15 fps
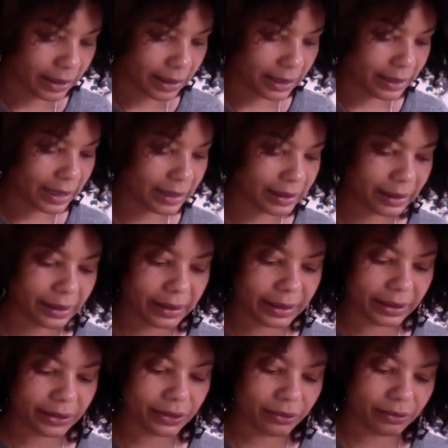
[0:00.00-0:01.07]
And not to
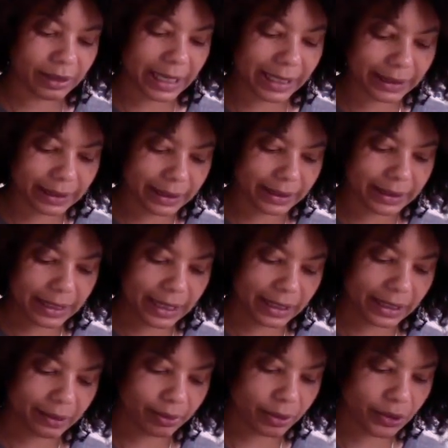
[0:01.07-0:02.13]
cling too tightly to
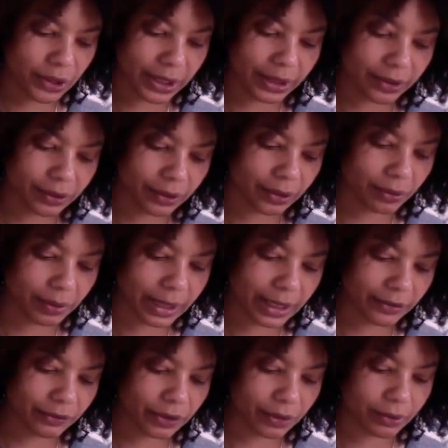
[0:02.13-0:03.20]
any particular
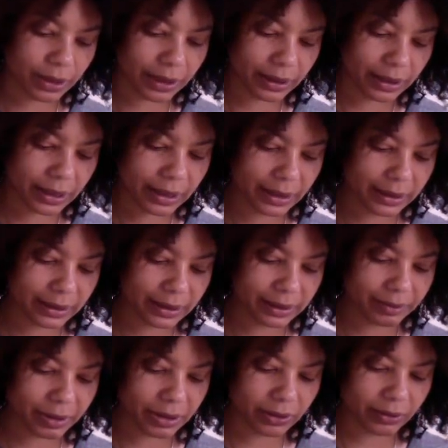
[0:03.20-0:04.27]
way of doing
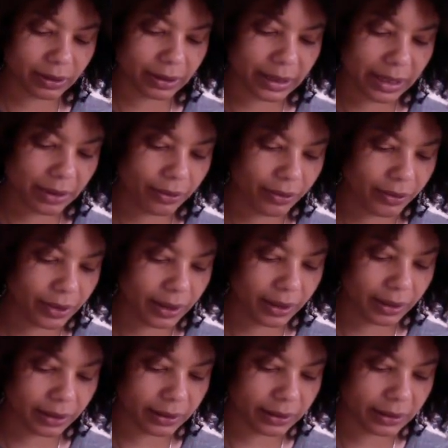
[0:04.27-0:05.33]
things, but to allow
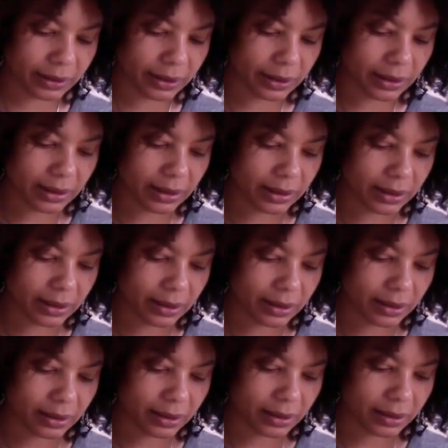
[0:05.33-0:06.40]
things
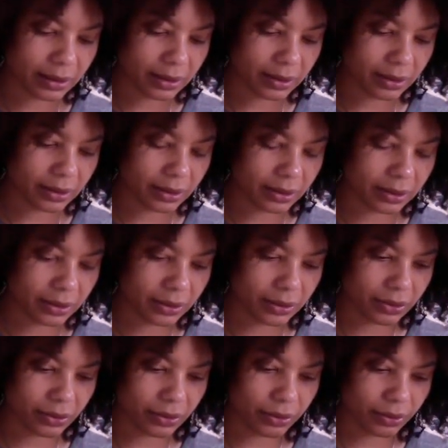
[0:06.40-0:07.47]

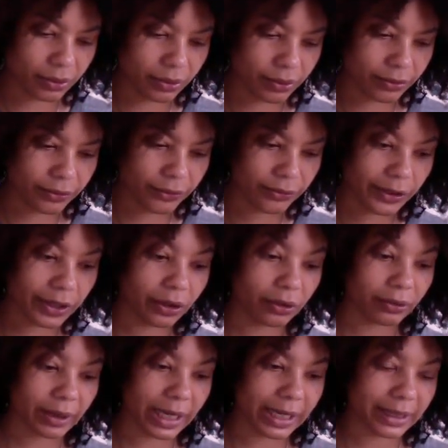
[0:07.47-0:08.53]
to
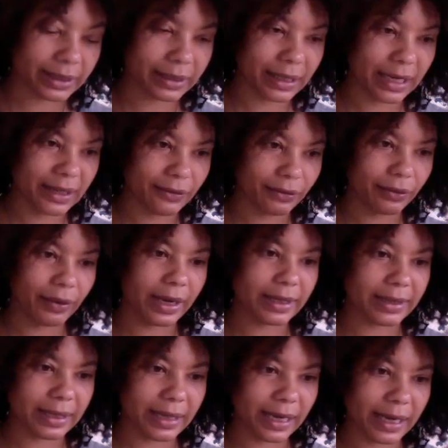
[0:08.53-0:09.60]
feel right, to kind of
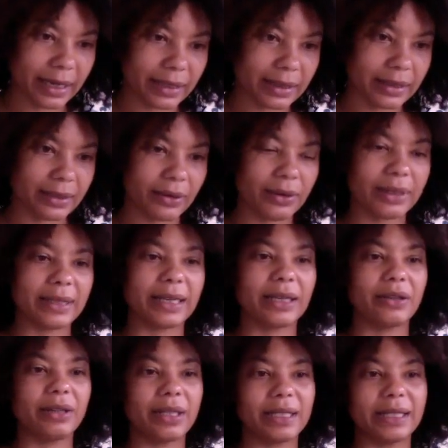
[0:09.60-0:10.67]
resonate. So it's
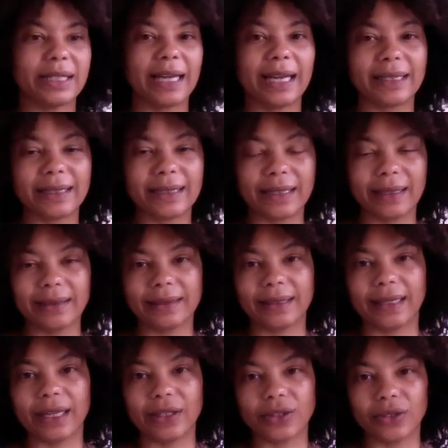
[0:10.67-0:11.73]
like you need to test things
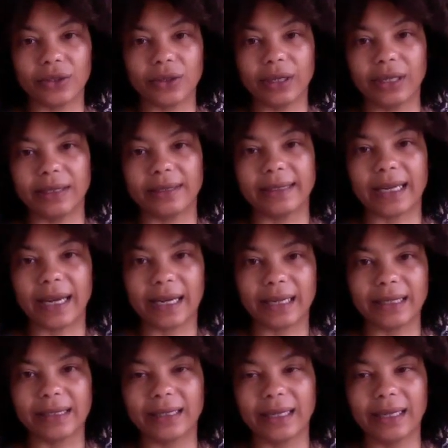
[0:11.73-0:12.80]
against your
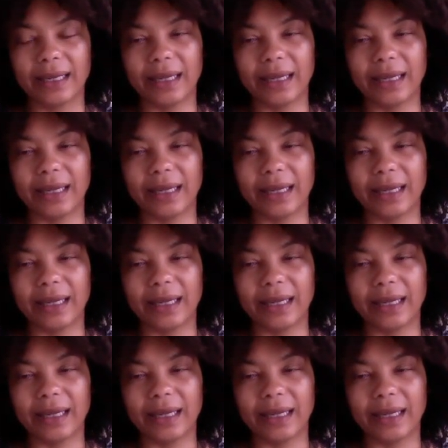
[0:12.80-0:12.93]
insides,